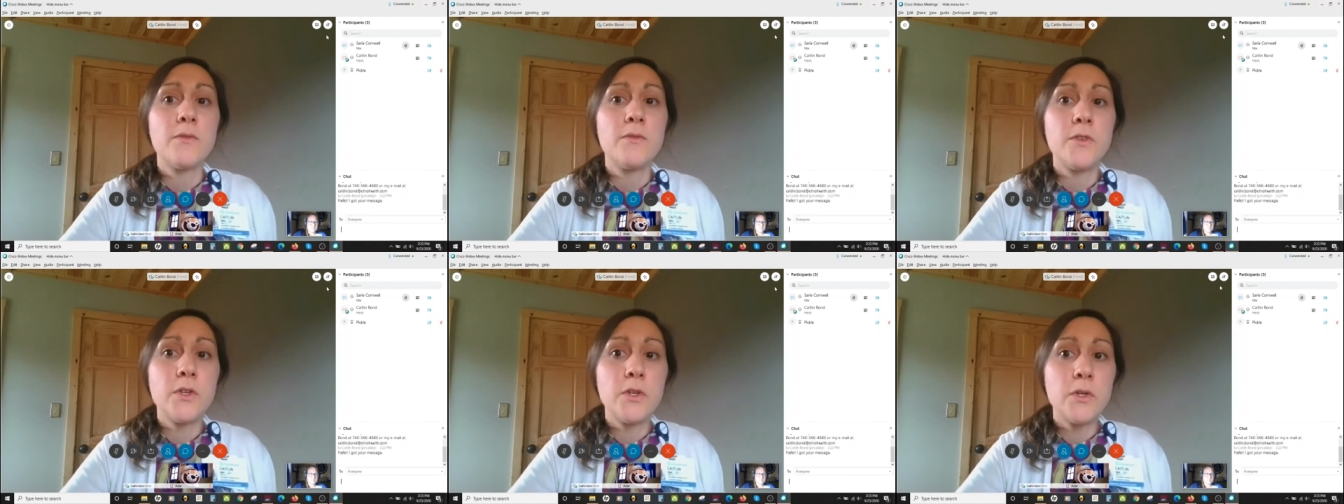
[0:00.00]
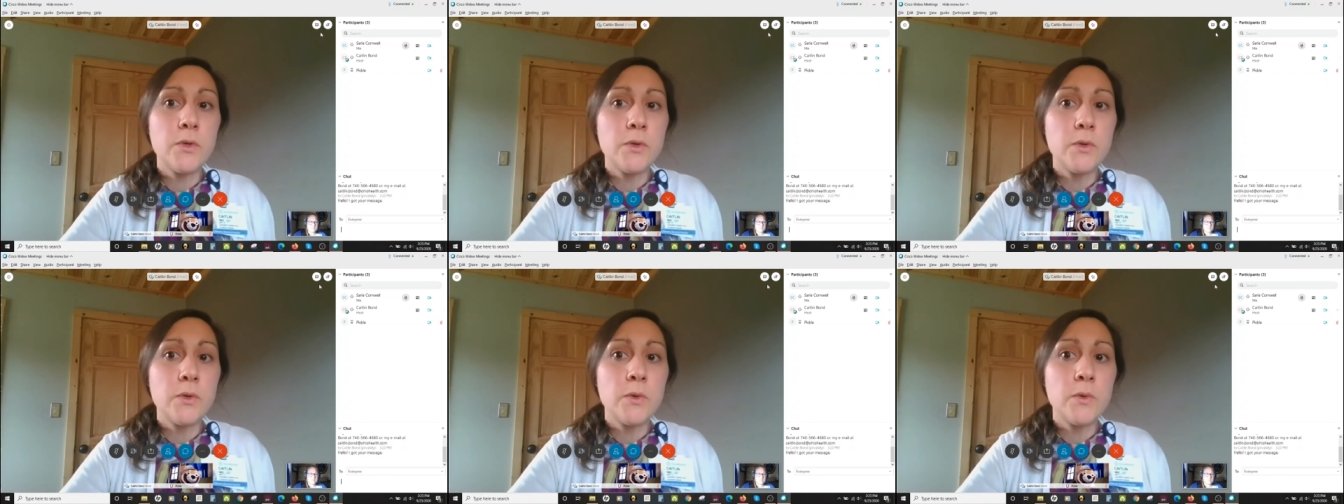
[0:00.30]

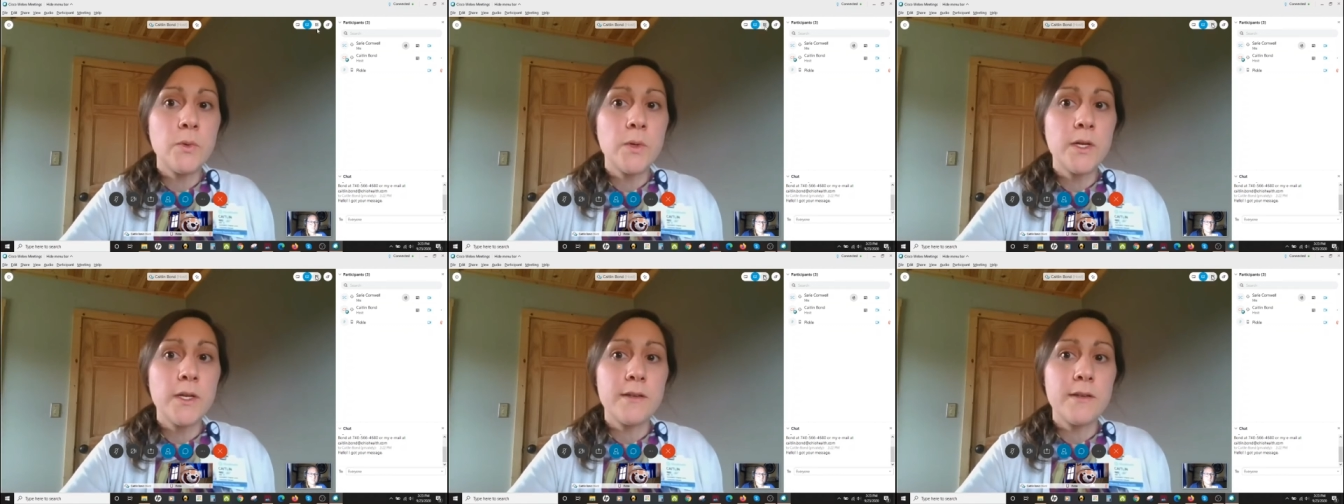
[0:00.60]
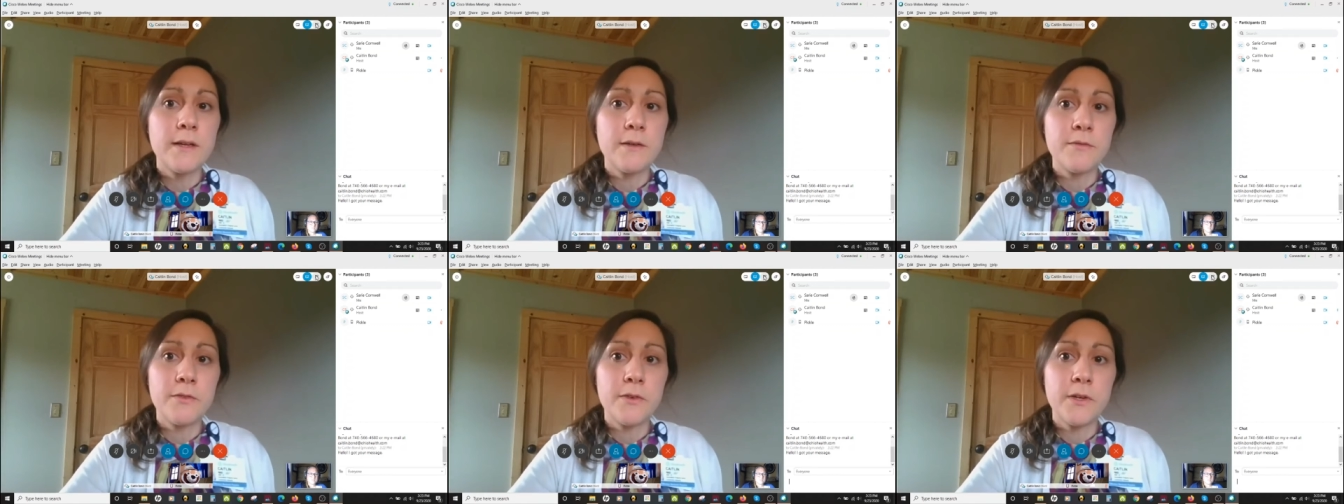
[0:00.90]
view
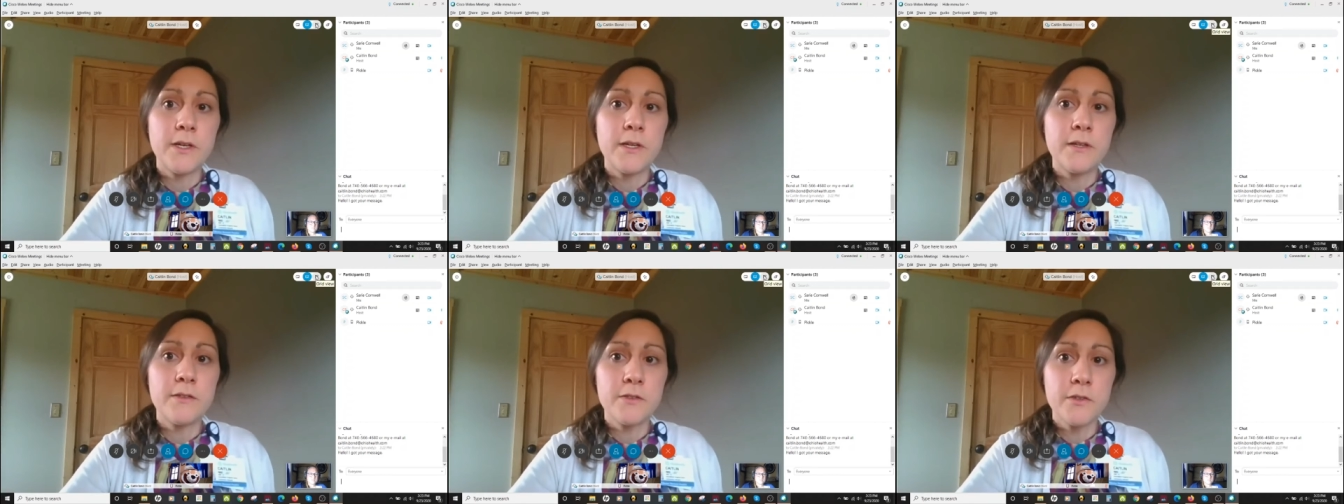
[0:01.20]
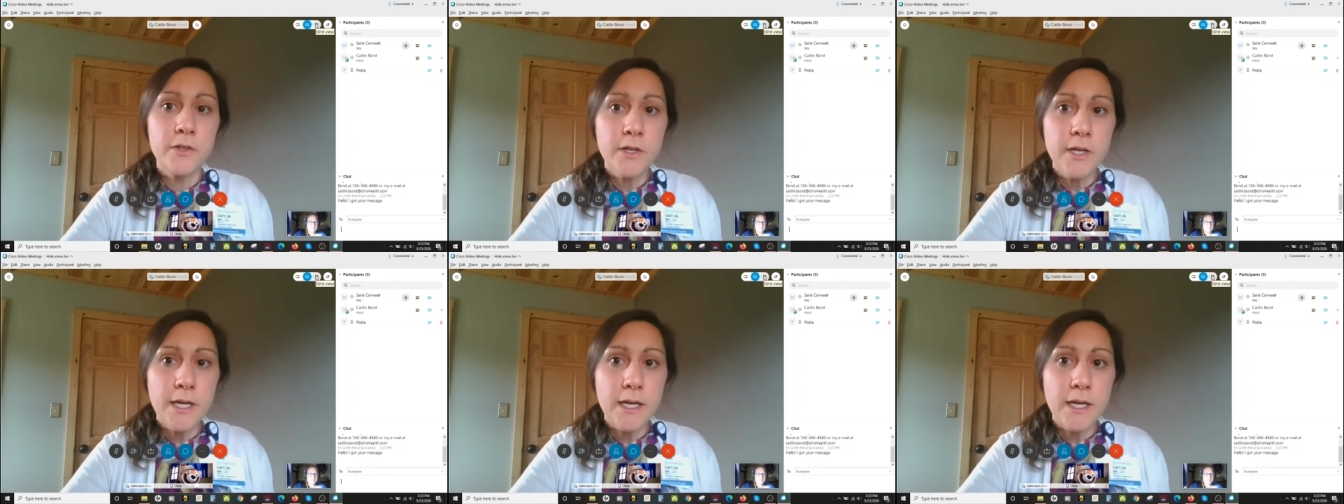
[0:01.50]
different
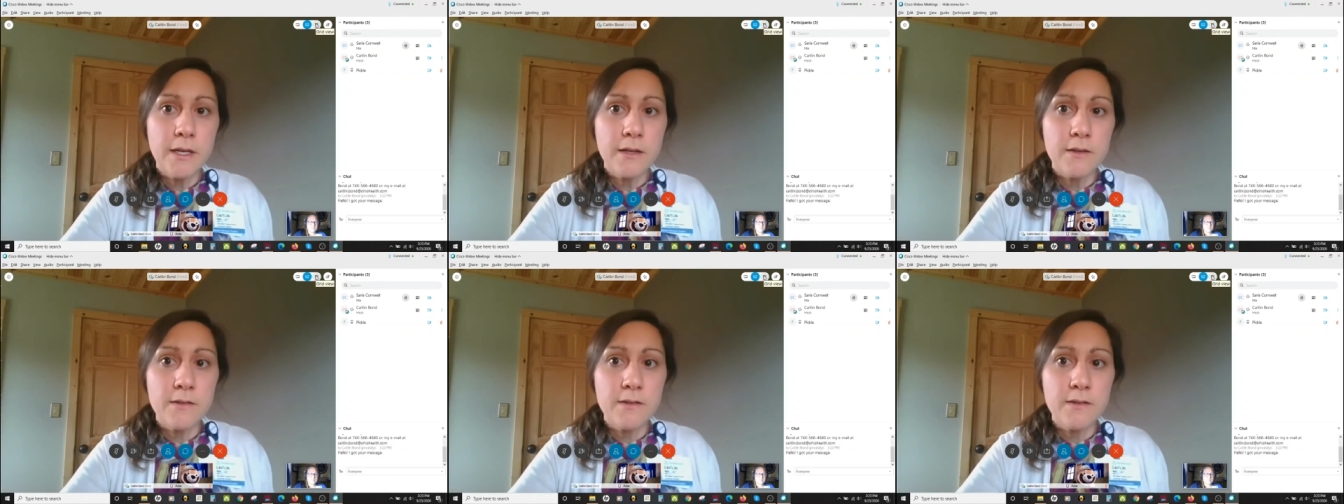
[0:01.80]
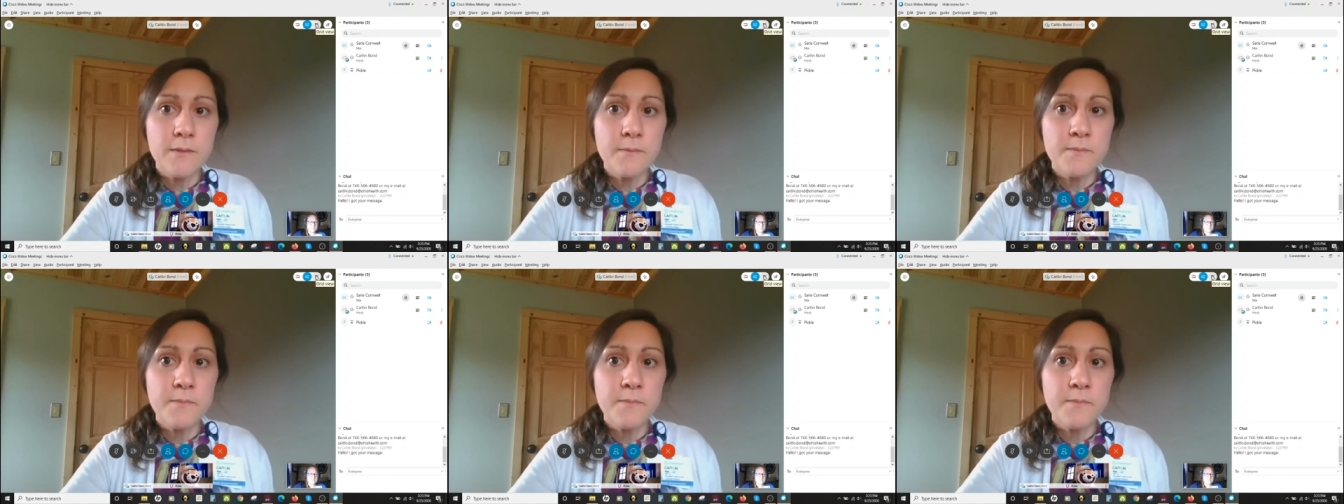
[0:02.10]
screens.